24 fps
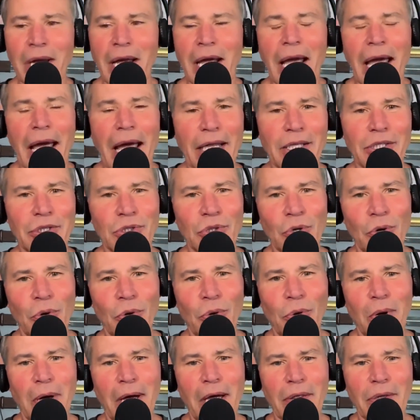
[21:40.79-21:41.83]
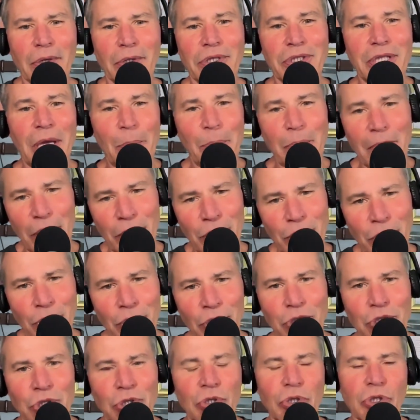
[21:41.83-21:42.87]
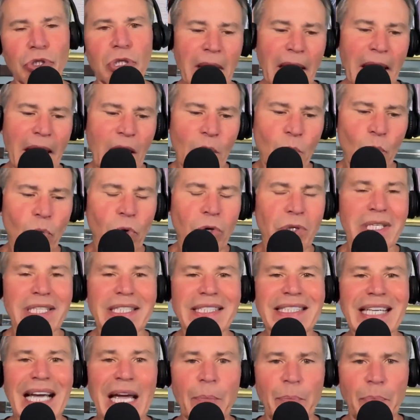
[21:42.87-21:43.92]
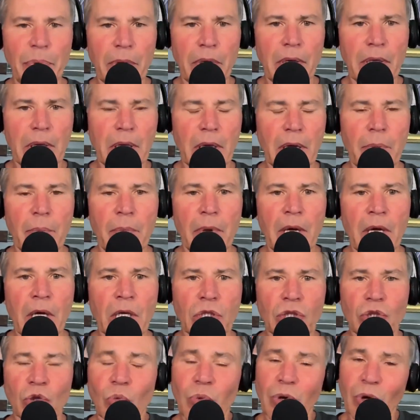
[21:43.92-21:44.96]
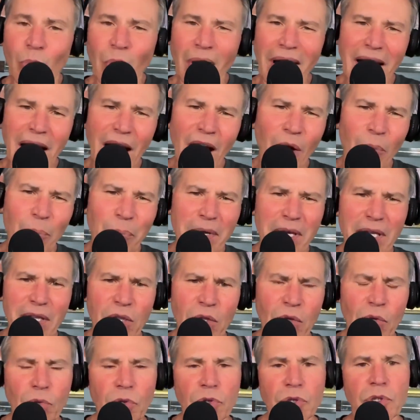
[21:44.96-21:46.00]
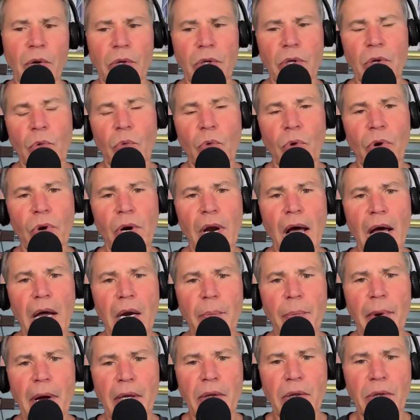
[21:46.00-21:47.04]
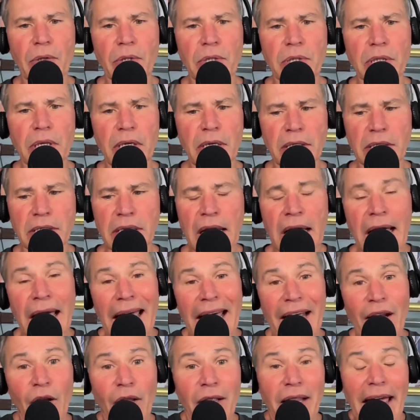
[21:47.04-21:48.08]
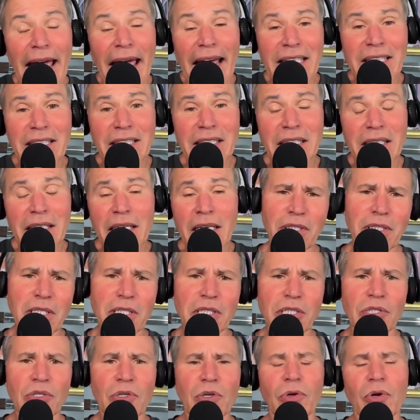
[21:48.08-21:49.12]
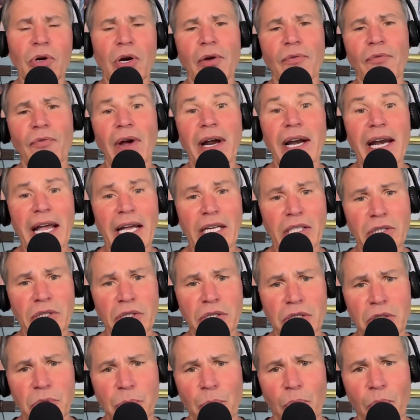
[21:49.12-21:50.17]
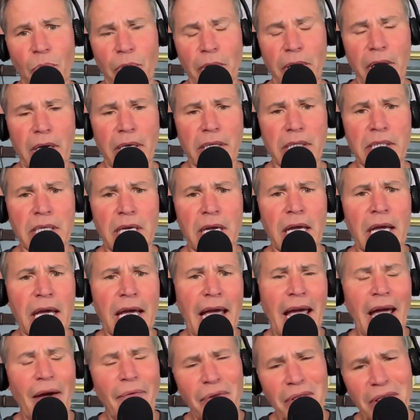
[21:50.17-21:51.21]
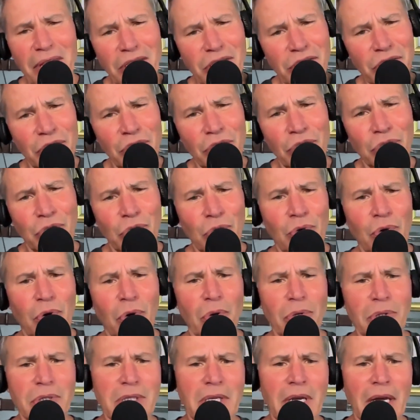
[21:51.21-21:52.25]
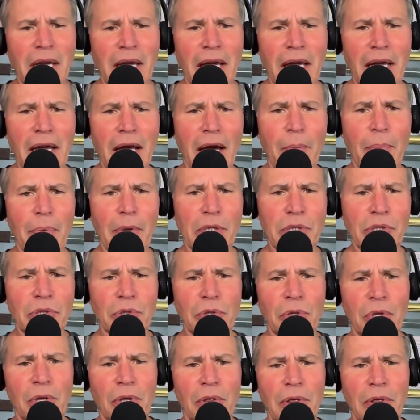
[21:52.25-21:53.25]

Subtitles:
And so they're stepping into the church, and we're discipling them. So we want to help get the word out about those things. And lastly, consider financially supporting us. Everything's in the show notes. Hey, God bless you.